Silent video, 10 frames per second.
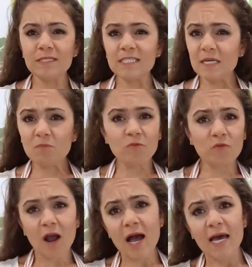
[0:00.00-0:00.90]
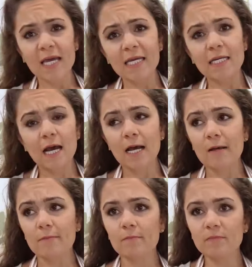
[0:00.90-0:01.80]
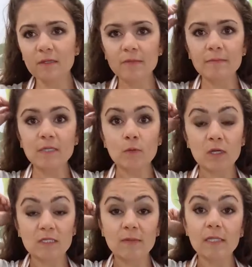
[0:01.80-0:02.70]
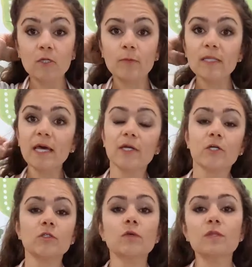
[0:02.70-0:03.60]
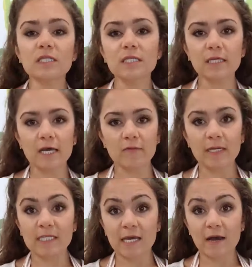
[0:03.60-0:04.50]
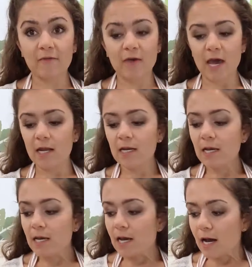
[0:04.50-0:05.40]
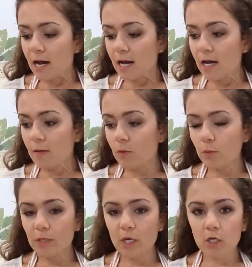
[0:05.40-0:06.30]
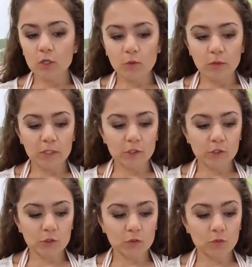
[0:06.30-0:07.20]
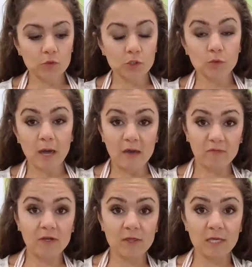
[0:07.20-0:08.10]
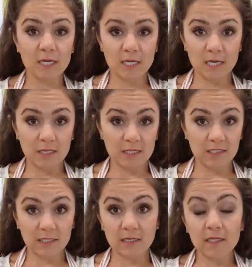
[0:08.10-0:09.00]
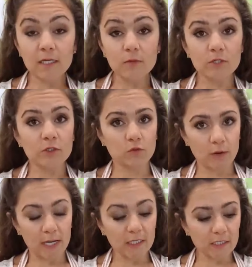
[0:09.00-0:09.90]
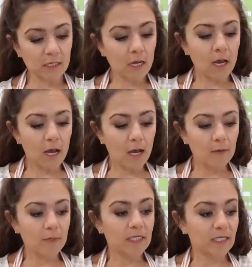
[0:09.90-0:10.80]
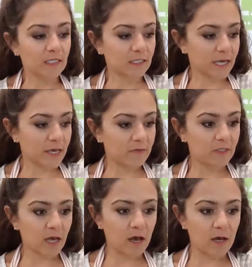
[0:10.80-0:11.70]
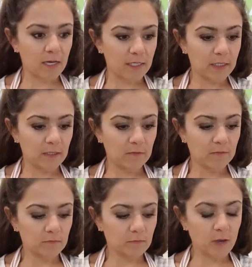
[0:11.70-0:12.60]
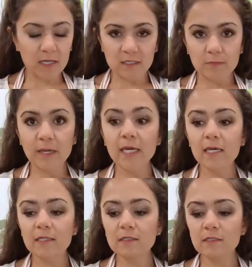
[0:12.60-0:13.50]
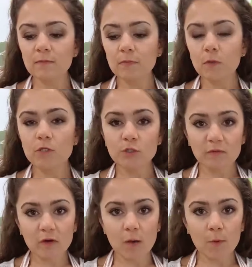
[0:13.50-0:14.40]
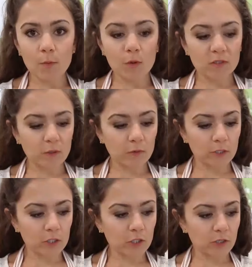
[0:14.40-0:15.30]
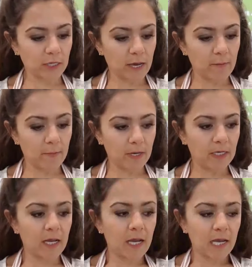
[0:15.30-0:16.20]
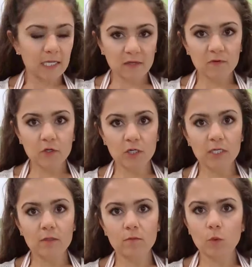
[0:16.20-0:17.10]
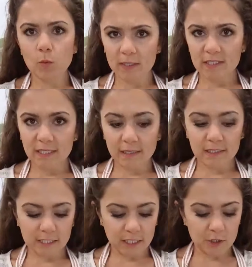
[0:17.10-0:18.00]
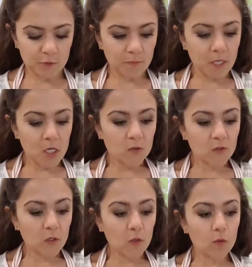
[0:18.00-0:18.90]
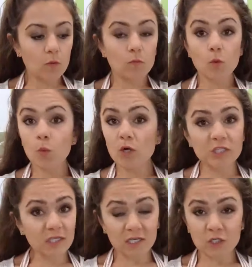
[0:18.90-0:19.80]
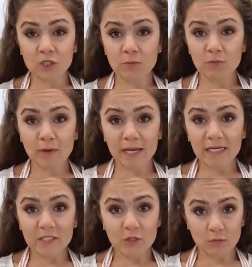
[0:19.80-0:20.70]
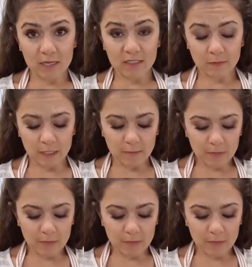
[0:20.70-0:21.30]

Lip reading: deep fried. Sometimes I want something a little bit lighter. So this is kind of my take on that. We are going to do everything in the skillet, which is great because it saves on pots and pans. We do have a couple bowls that we're gonna dirty up, but I love a good one skillet dish. So we're just gonna jump right into the recipe.